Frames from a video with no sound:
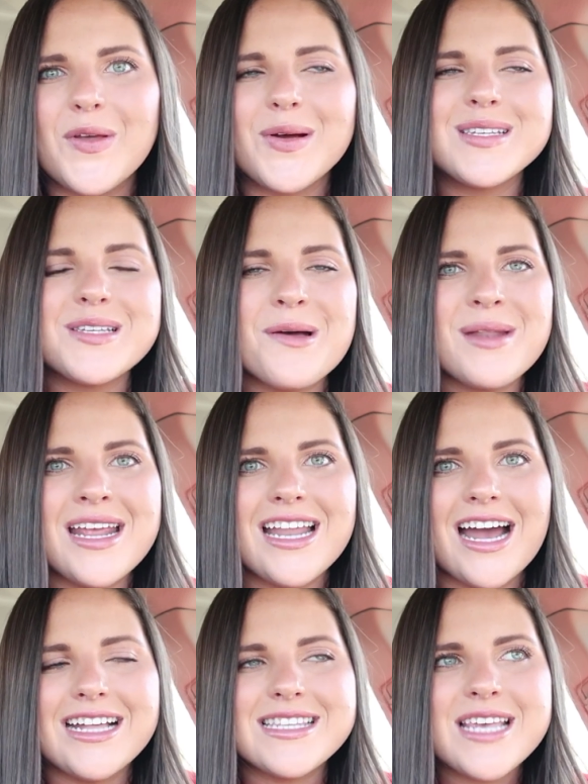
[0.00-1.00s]
There were so many
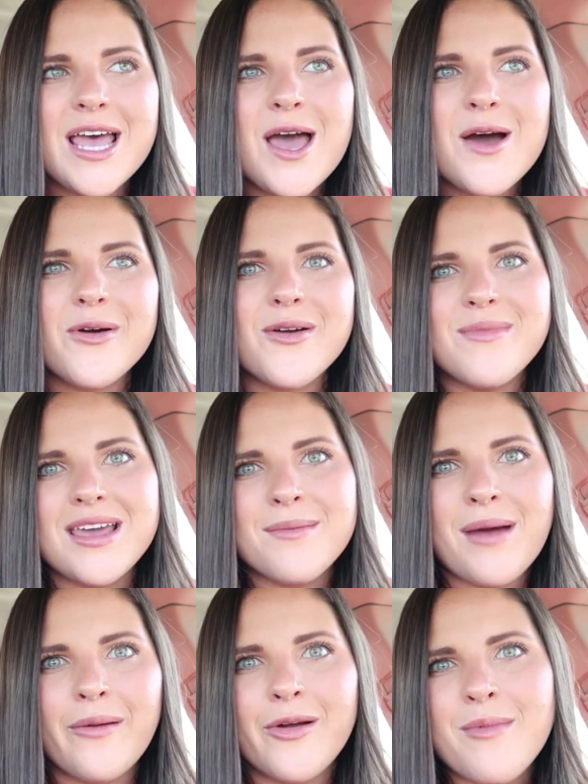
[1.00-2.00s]
nights where me
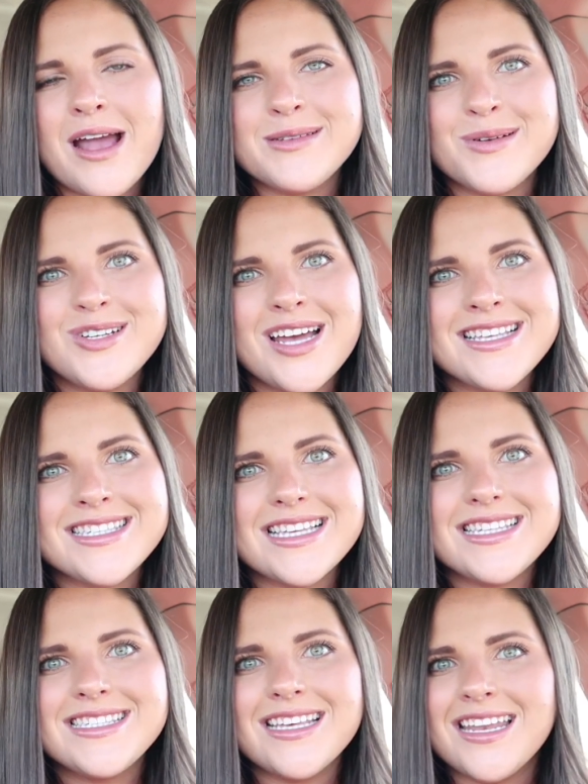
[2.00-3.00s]
and my roommates were just
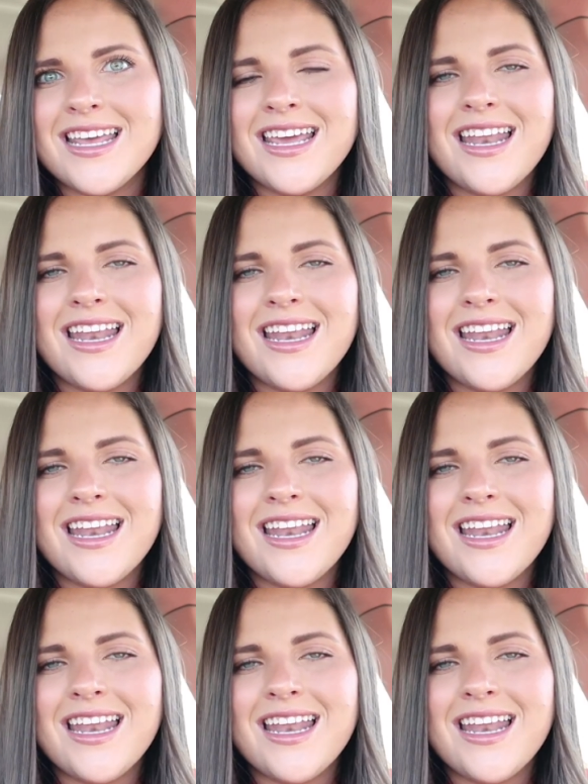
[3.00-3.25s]
sitting,